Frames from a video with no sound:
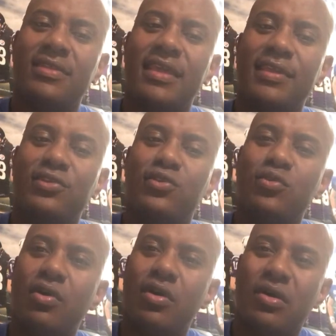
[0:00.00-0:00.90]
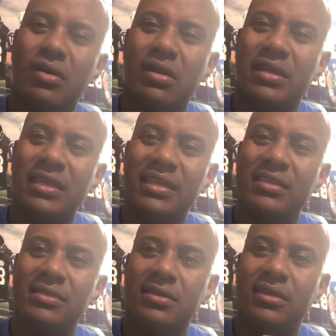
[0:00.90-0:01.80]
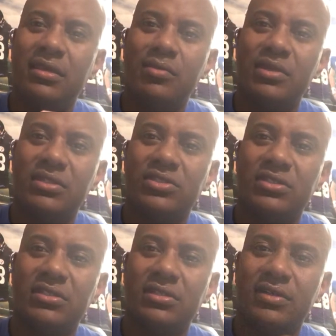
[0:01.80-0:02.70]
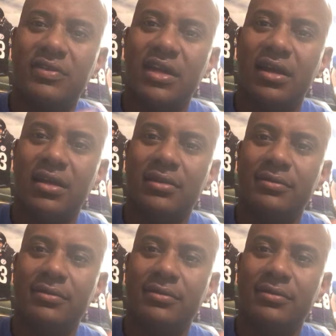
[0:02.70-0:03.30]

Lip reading: that you are in the image of God.